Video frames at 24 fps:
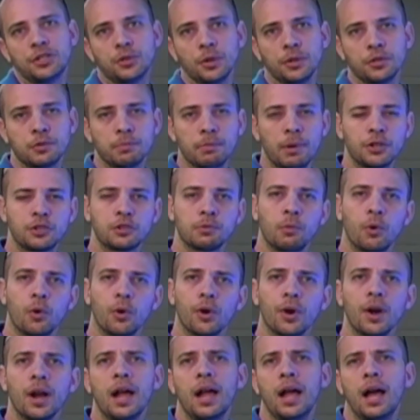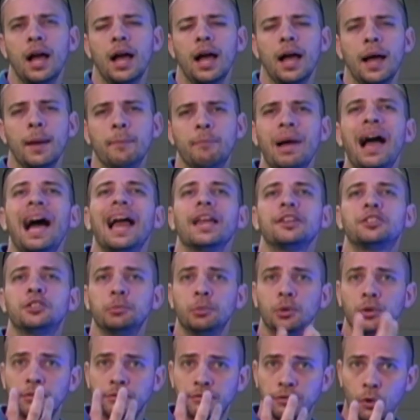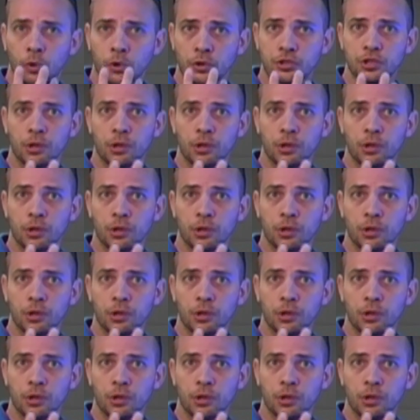So it's much more palatable for